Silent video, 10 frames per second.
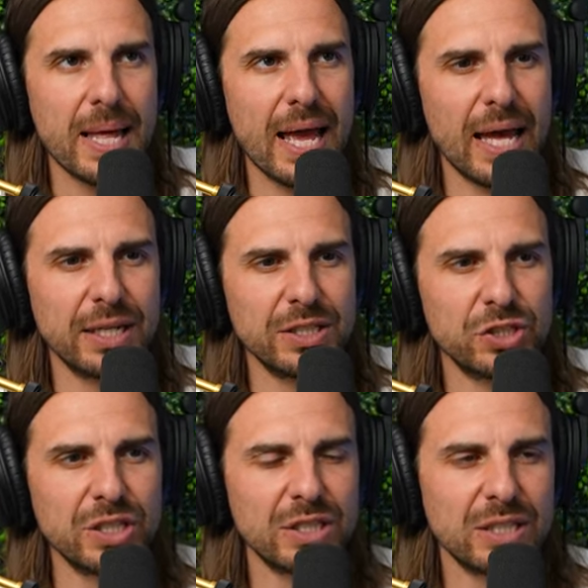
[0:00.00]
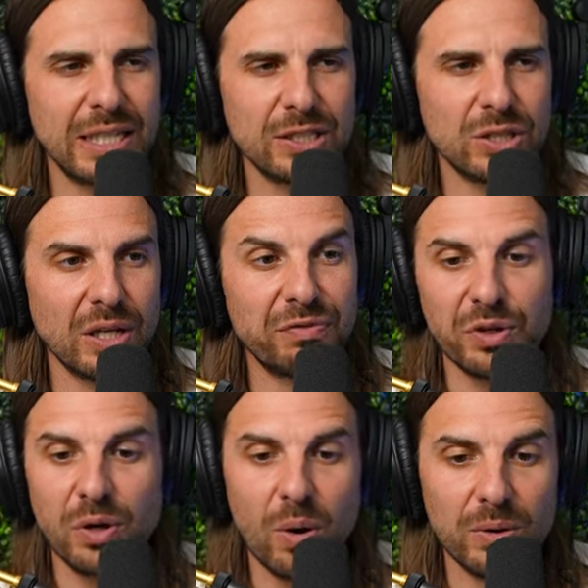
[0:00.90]
And it just gets, if
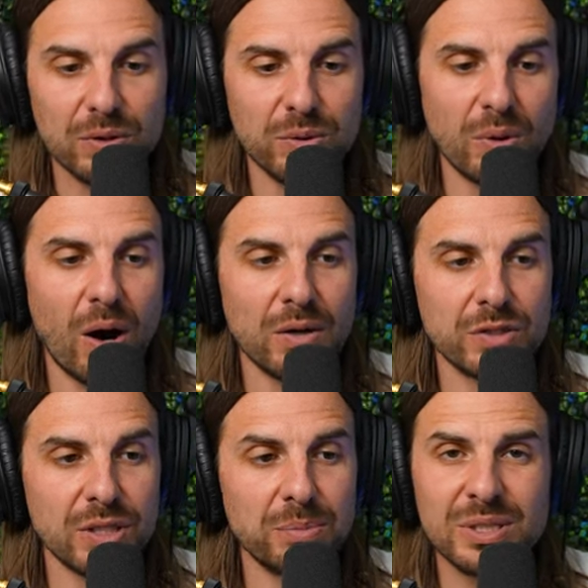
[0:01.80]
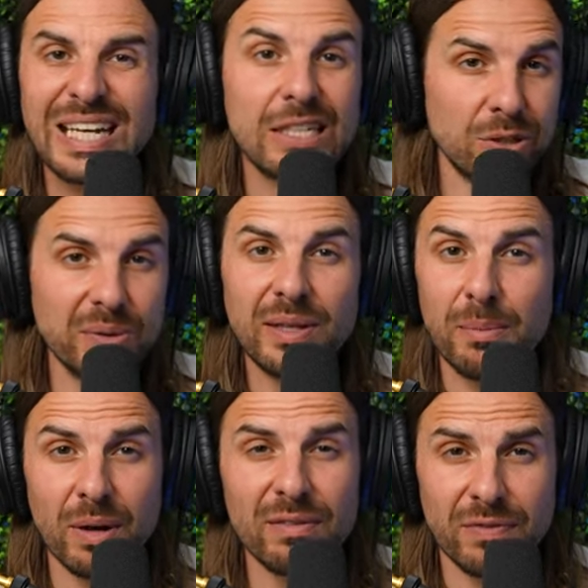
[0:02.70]
you're going through hardships, take two of
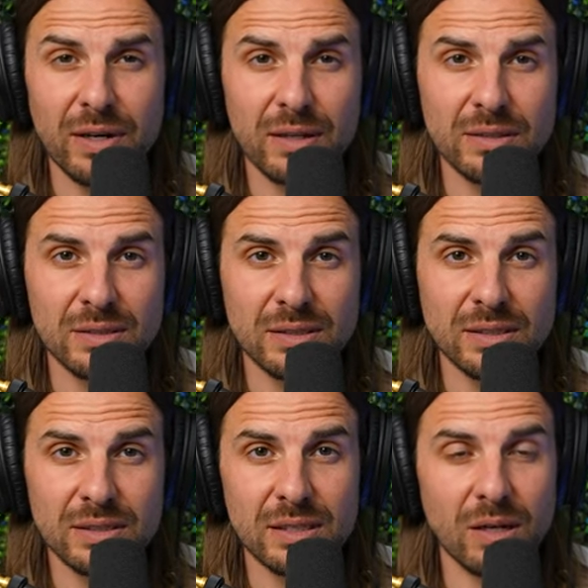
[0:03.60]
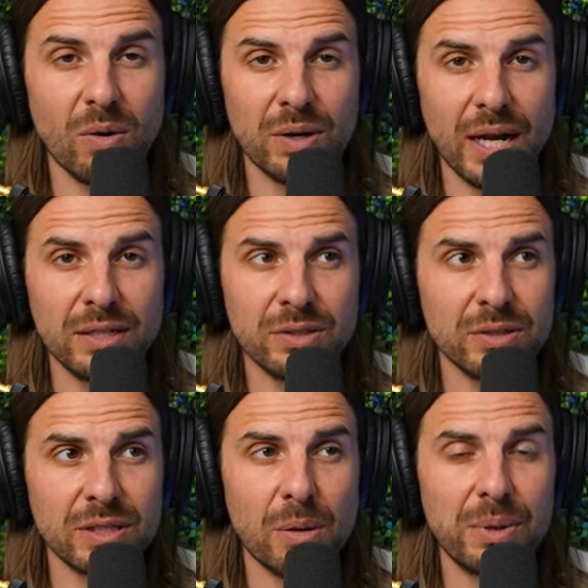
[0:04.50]
them motherfuckers and go to nature
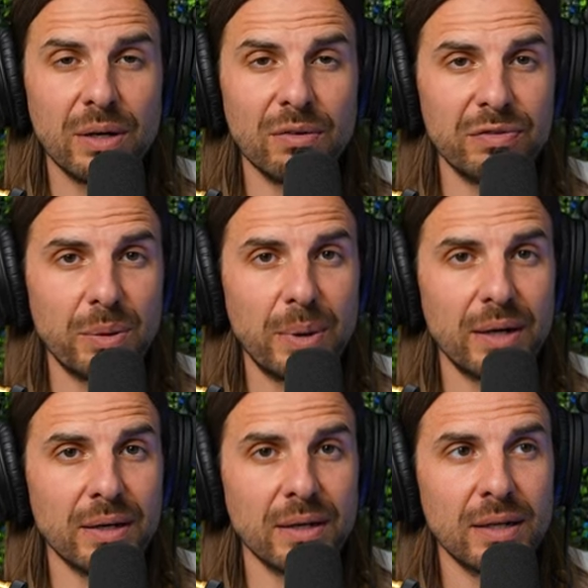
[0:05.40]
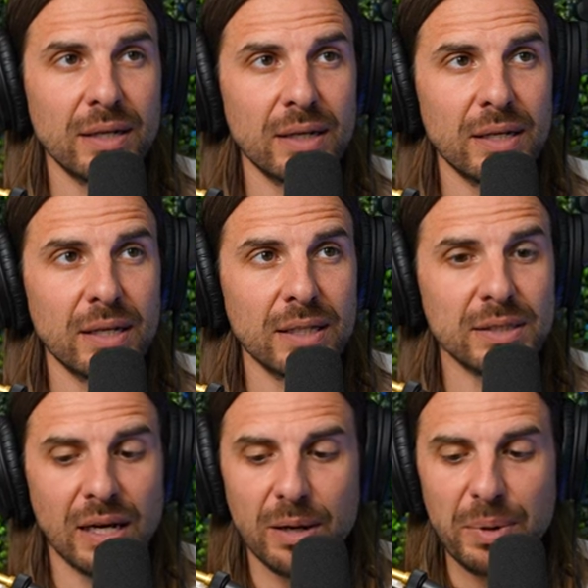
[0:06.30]
and tell me you don't feel better. It's
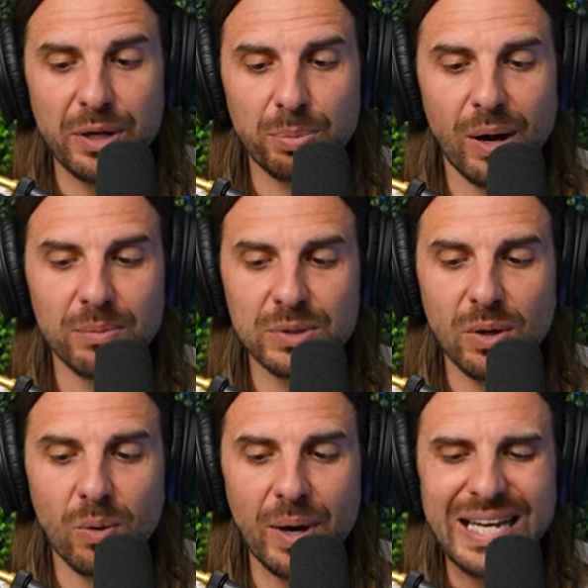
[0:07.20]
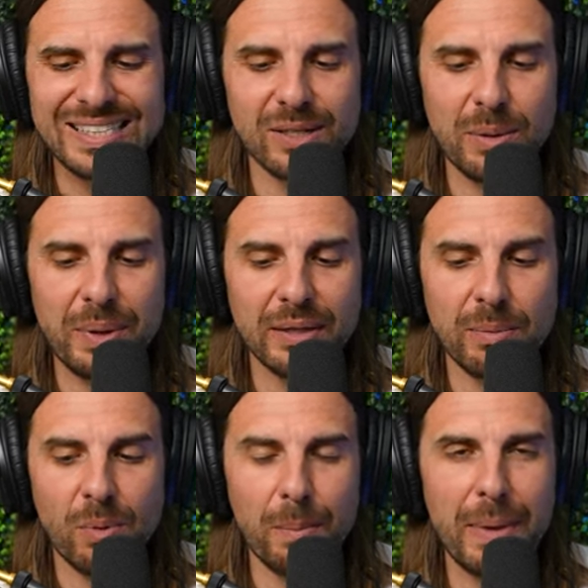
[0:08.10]
not going to make your problems go away. It's going to make
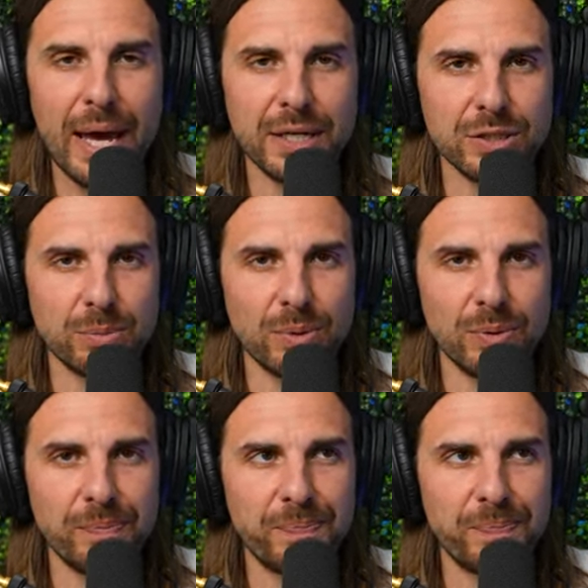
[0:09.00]
them more manageable.